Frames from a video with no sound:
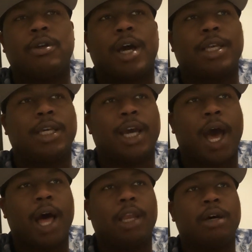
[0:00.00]
You got
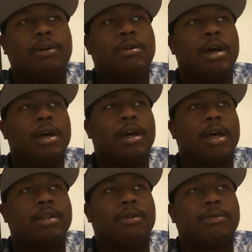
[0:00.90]
Diallo.
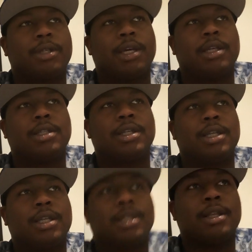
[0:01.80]
That's what I'm saying. It,